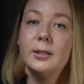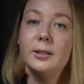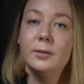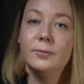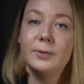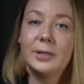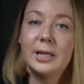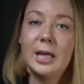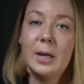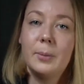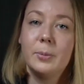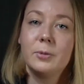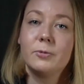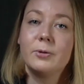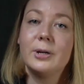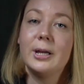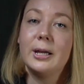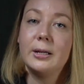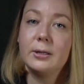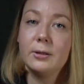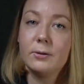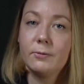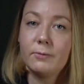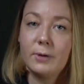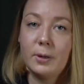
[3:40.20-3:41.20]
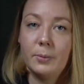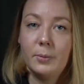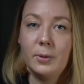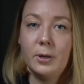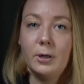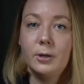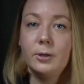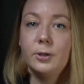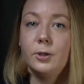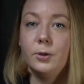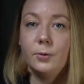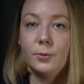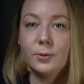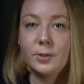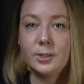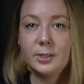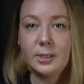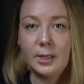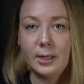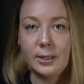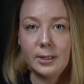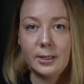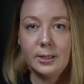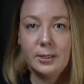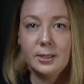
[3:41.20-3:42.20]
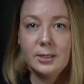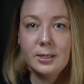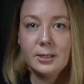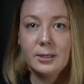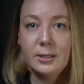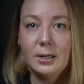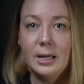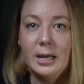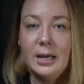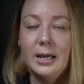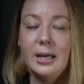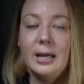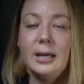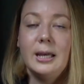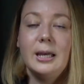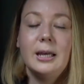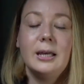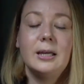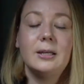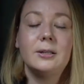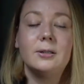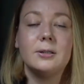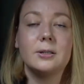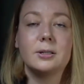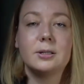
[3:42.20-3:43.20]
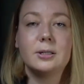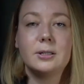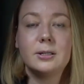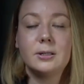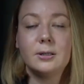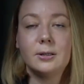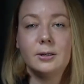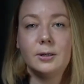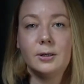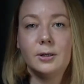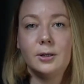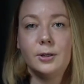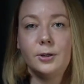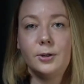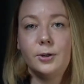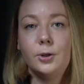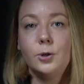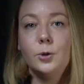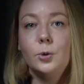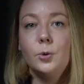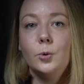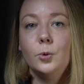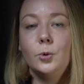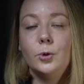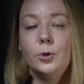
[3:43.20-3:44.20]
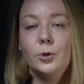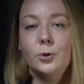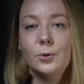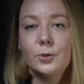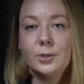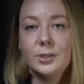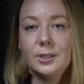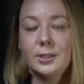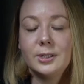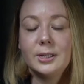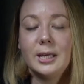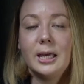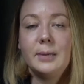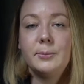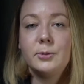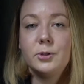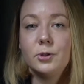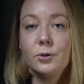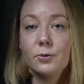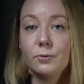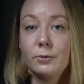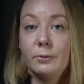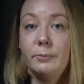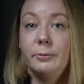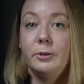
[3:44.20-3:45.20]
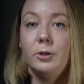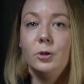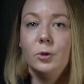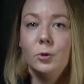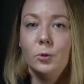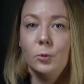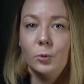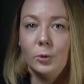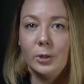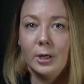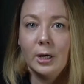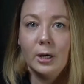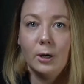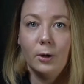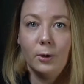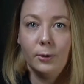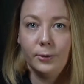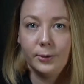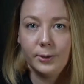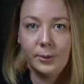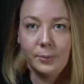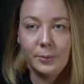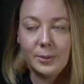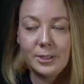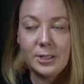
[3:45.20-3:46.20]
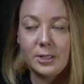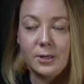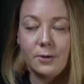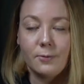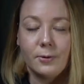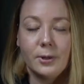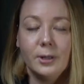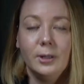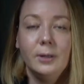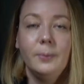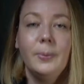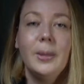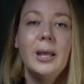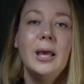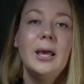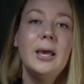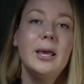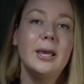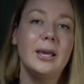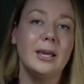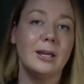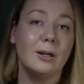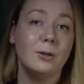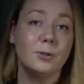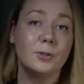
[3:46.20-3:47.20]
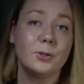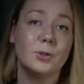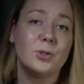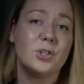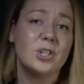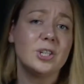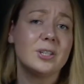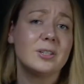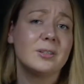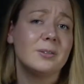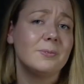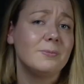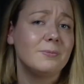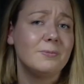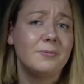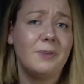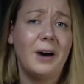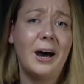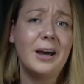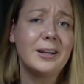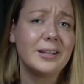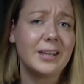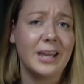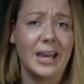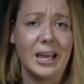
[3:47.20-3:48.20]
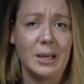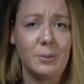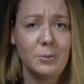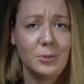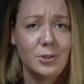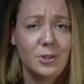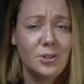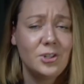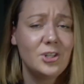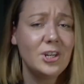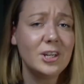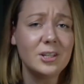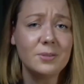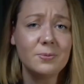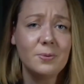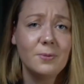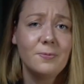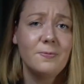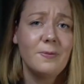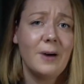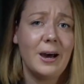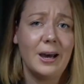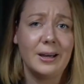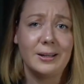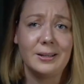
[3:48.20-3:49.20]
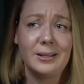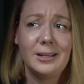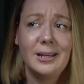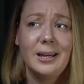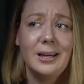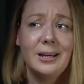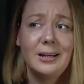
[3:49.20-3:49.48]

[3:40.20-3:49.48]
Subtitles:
the vocabulary and grammar you studied, and you use these games to review all the material, and also just fun games, just for fun,